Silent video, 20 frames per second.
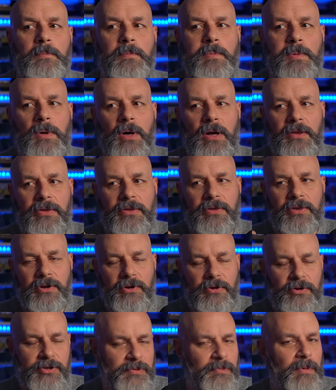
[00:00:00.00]
but
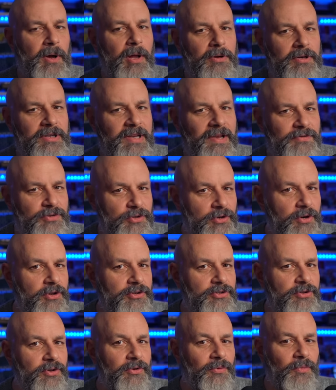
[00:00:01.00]
the smaller devs are
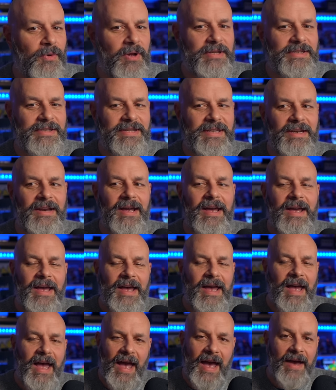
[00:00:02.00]
also the ones that
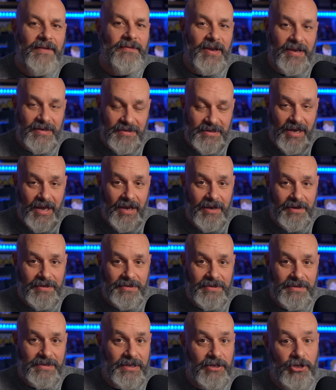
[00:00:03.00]
have a
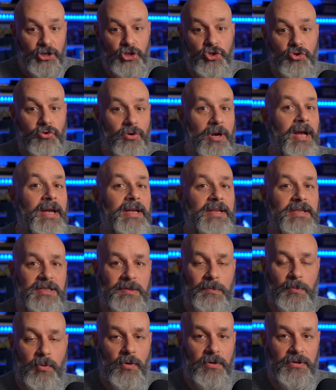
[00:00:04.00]
tendency to try and
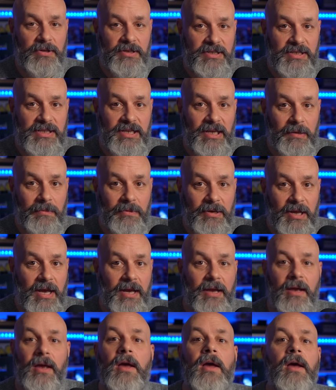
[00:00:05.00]
support the Steam
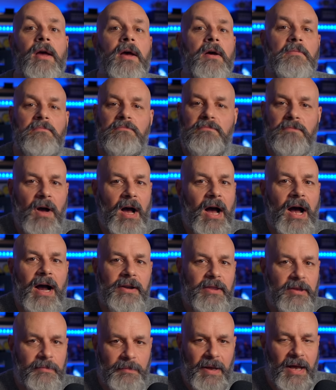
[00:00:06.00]
Deck
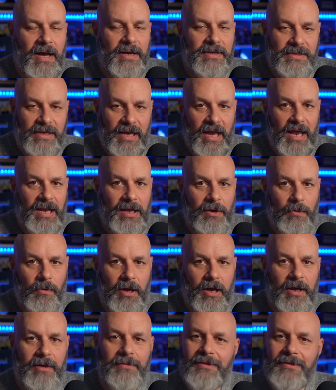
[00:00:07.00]
out of the box anyway.